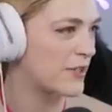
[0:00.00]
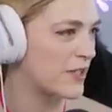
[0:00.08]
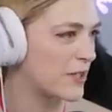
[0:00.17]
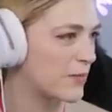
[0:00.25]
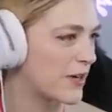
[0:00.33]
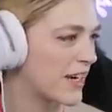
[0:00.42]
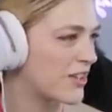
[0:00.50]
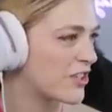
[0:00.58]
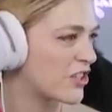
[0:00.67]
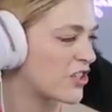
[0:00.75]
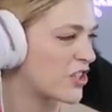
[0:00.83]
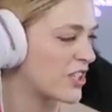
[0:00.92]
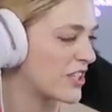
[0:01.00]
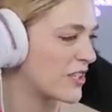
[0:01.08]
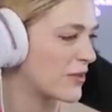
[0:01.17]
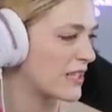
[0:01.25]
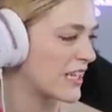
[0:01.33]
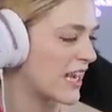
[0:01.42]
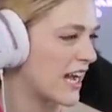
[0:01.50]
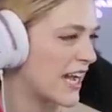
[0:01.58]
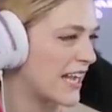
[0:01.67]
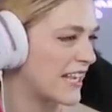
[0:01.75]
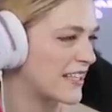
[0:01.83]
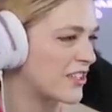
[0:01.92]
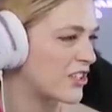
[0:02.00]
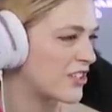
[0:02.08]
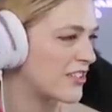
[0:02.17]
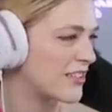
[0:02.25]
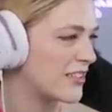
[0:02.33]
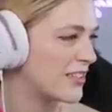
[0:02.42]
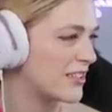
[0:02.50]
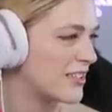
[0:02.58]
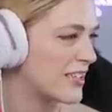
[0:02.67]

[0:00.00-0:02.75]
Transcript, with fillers: to? Briar's just chilling with the guys. She's a little